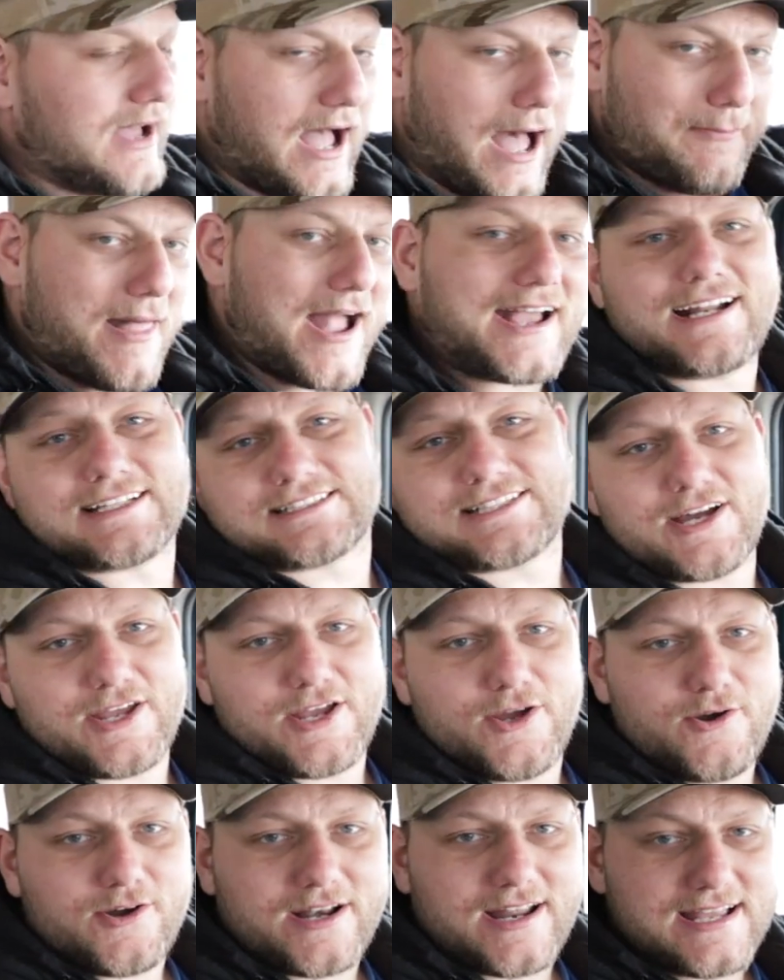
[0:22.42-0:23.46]
I'm not gonna tell
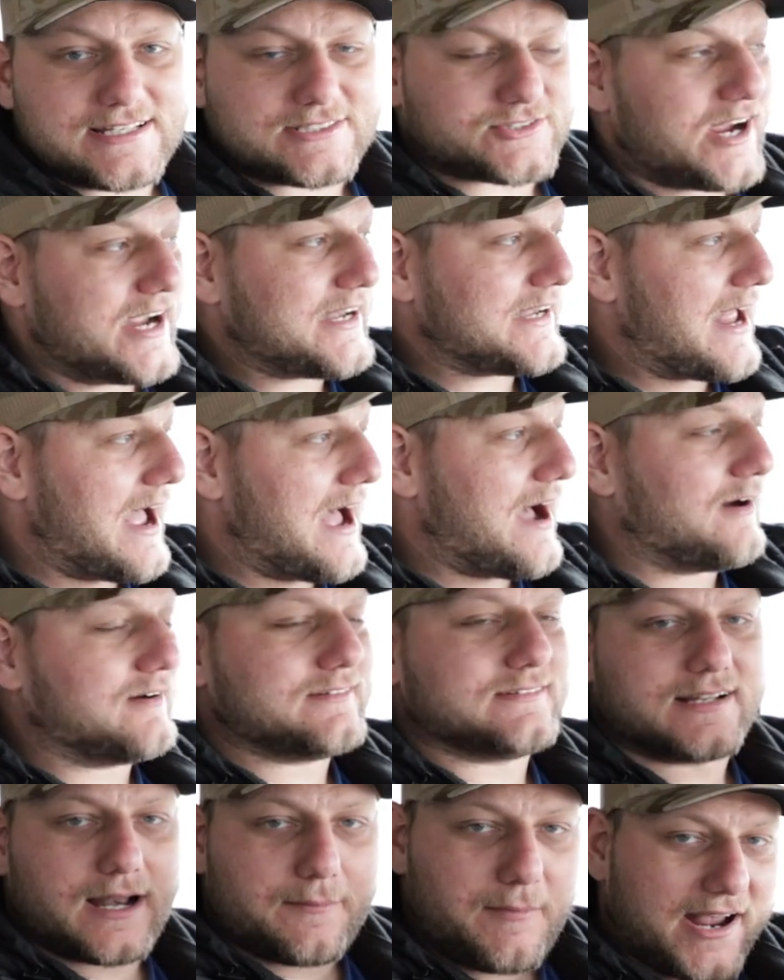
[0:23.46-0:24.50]
you who it is right now,
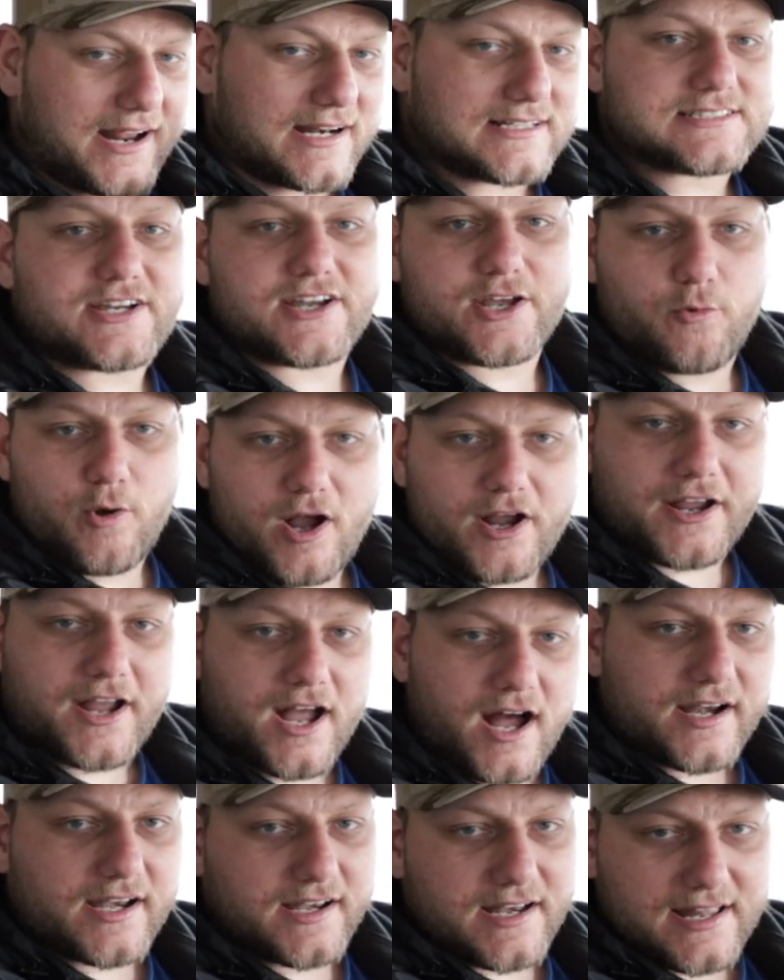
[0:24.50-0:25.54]
and I'm not gonna tell you what
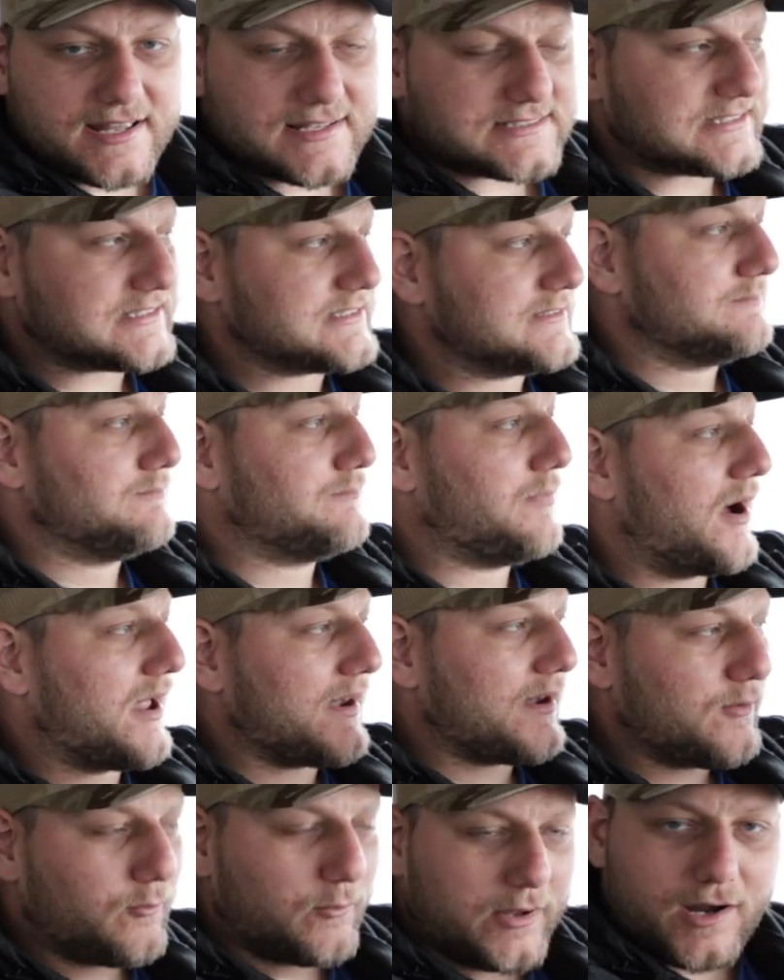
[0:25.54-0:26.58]
gun it is,
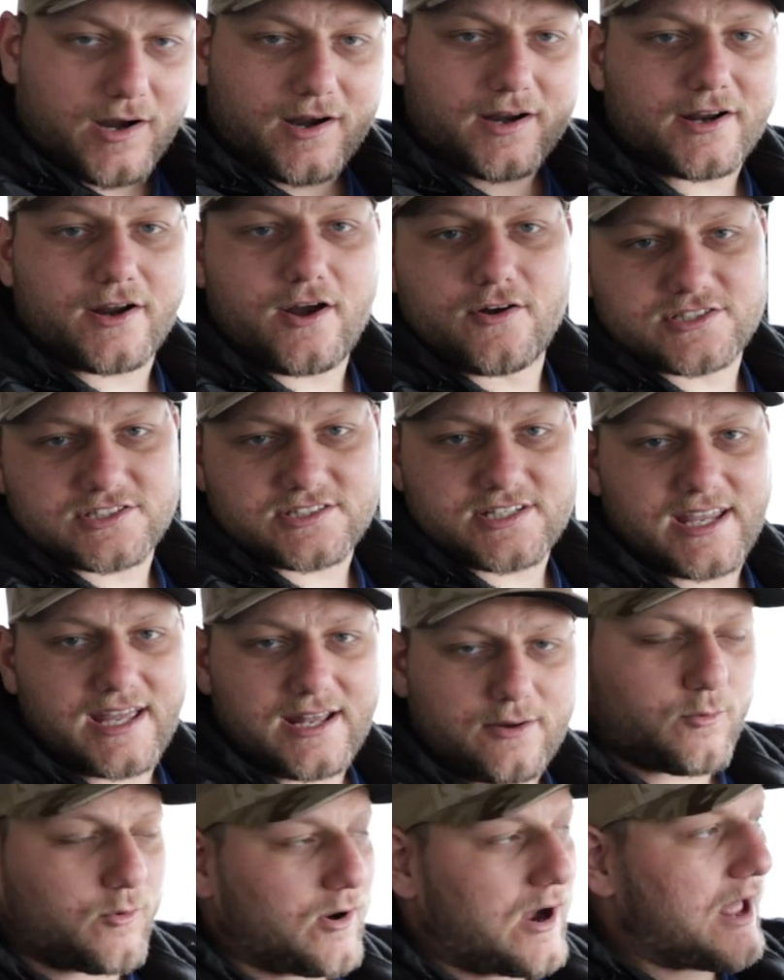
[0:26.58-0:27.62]
but we are gonna go see
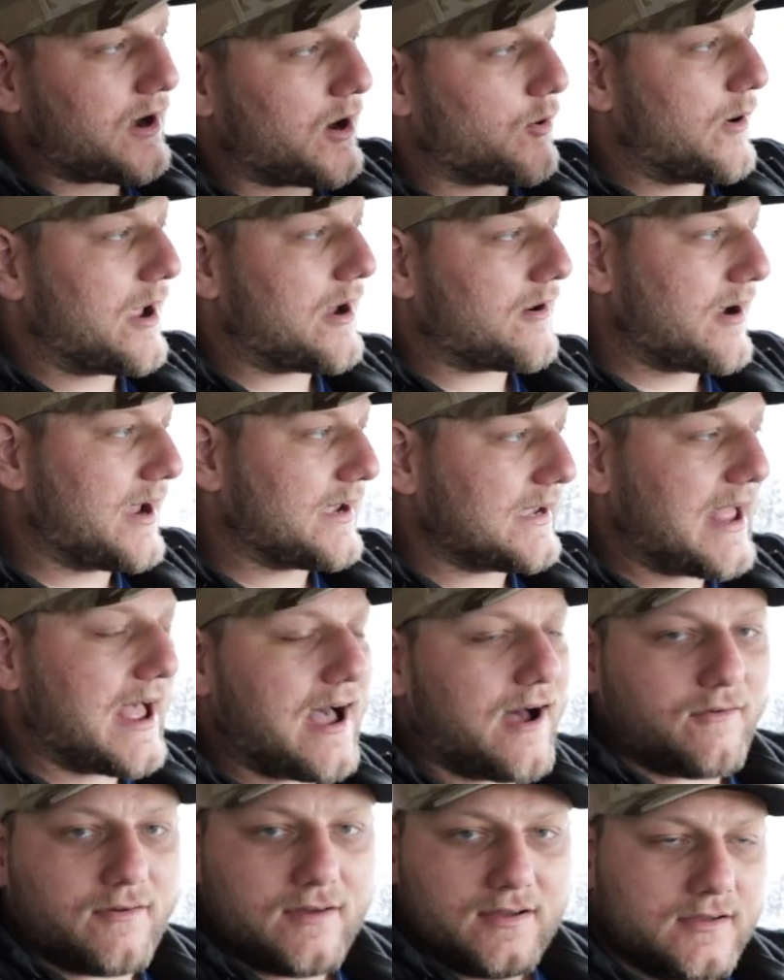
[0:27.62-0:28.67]
it. We're on our way right
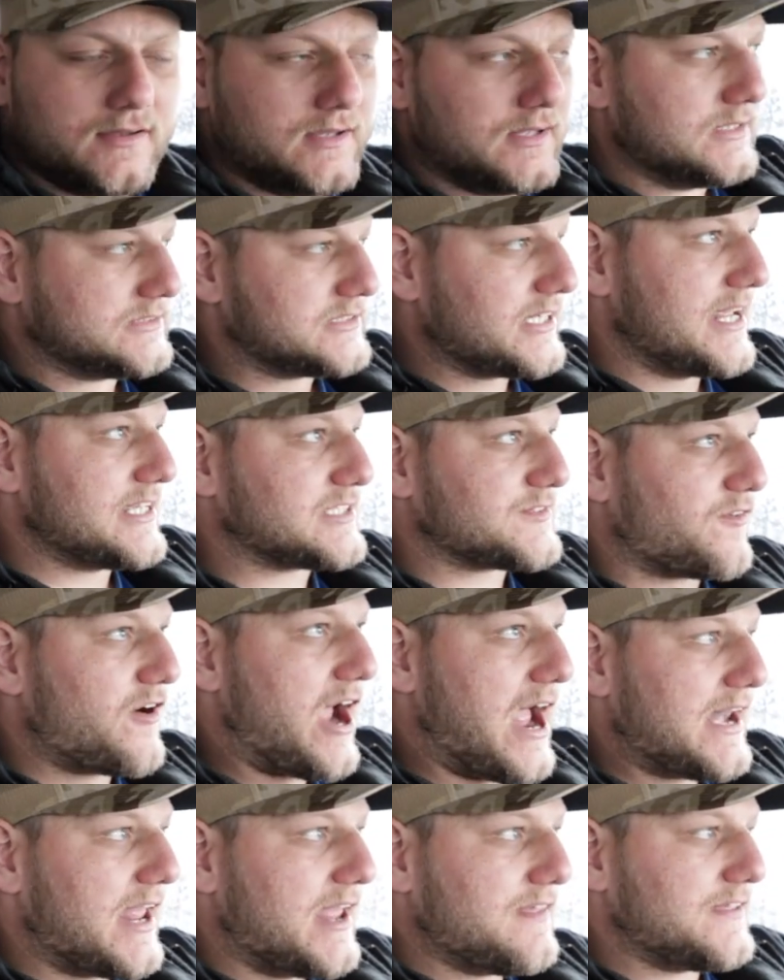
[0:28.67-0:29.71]
now. Today's
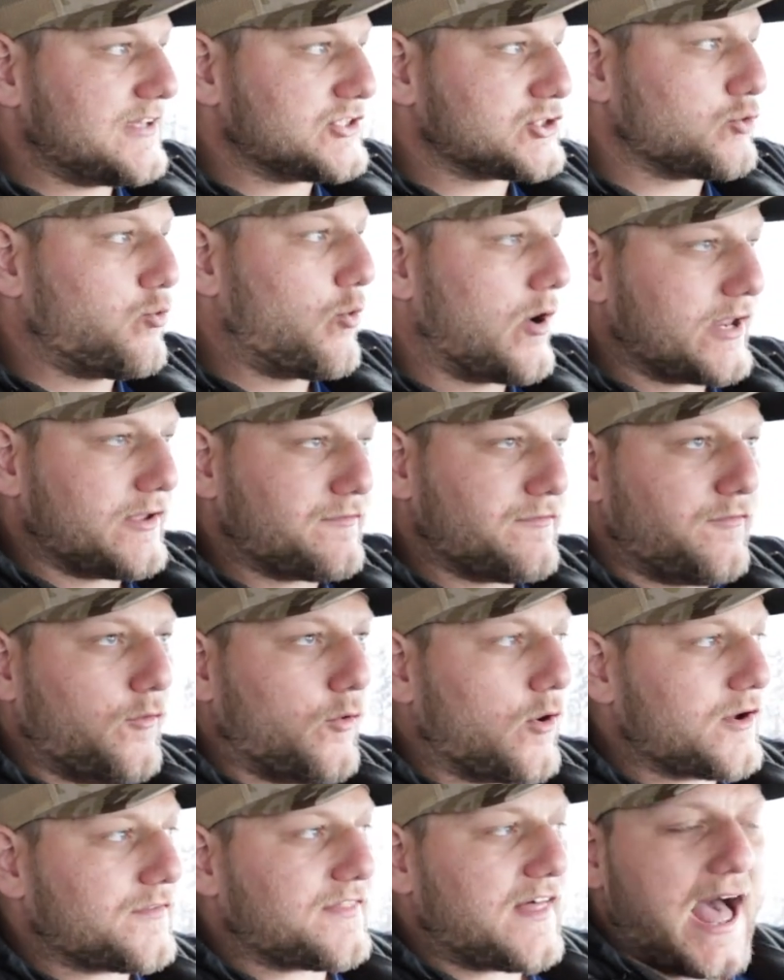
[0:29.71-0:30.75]
Friday the
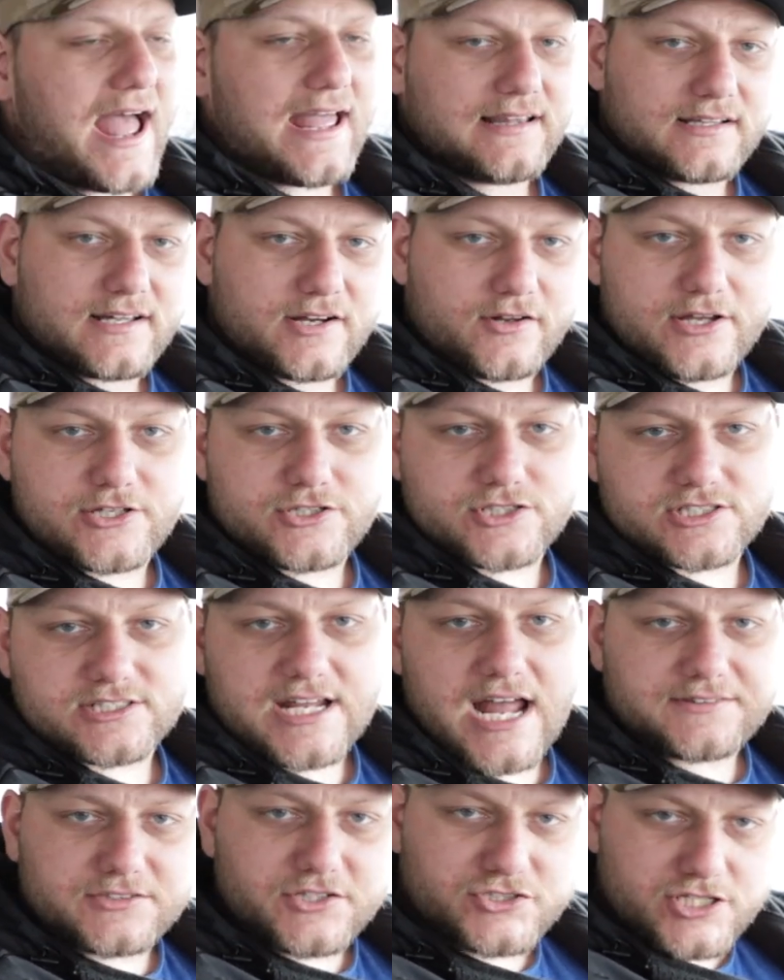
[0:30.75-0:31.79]
24th. I literally just
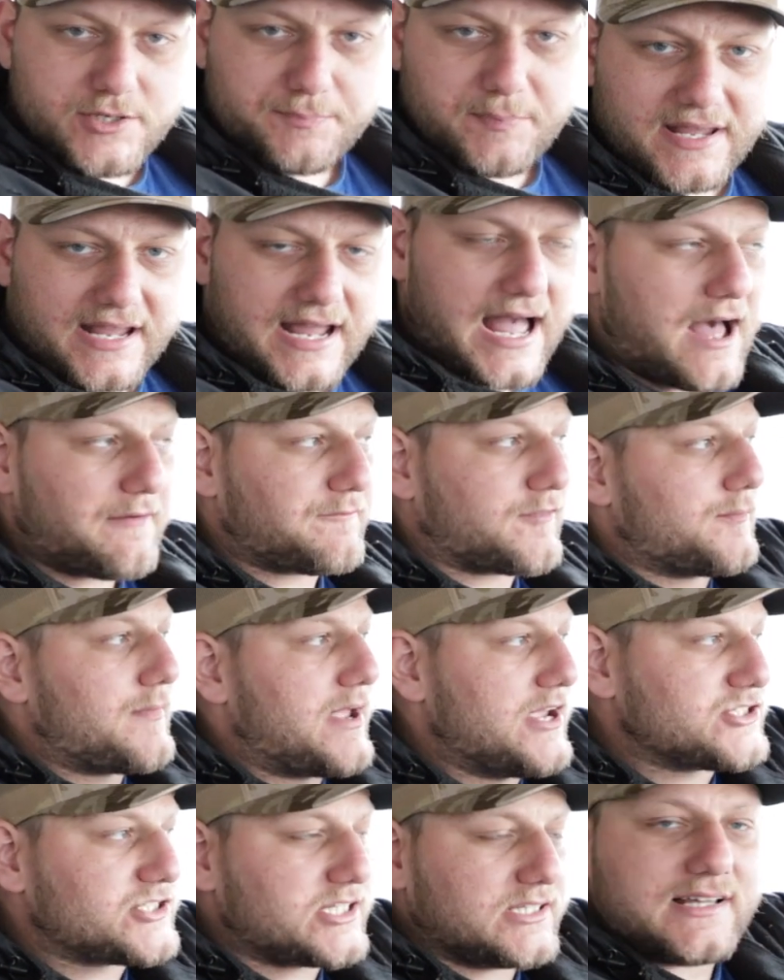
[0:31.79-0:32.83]
got the shipping
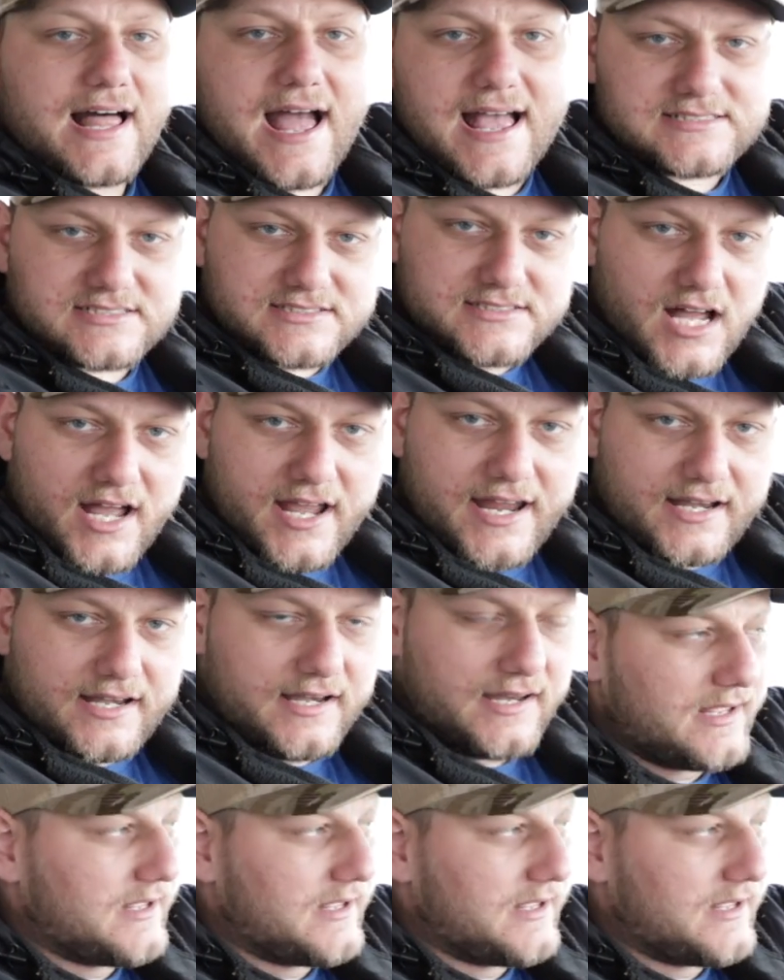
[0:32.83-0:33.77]
confirmation last night,